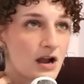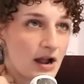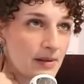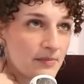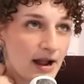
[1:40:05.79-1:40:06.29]

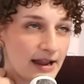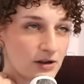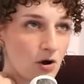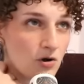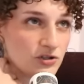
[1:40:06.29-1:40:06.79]
I remember I
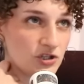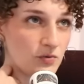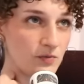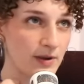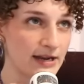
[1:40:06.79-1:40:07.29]
had called
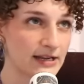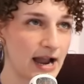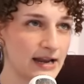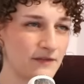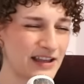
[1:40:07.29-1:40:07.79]
you and we had
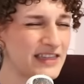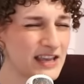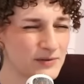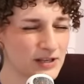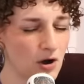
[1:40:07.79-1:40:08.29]
kind of I
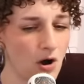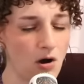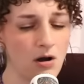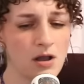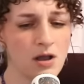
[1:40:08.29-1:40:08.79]
think it was a
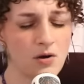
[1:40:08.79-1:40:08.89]
call.